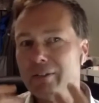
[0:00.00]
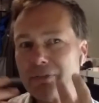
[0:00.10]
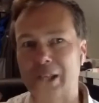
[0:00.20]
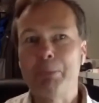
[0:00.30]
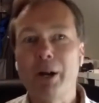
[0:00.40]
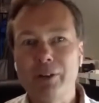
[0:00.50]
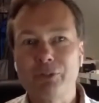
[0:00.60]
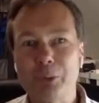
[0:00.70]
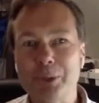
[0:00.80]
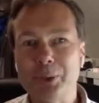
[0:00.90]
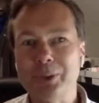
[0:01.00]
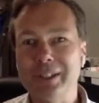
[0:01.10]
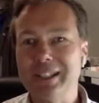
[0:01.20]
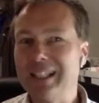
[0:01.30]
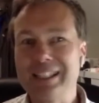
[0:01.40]
they buy it from you
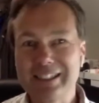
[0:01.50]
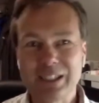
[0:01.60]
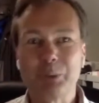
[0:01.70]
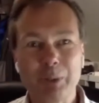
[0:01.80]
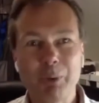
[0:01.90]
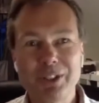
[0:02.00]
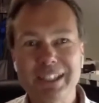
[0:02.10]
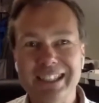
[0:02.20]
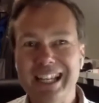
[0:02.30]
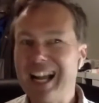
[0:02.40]
because that's what they wanted.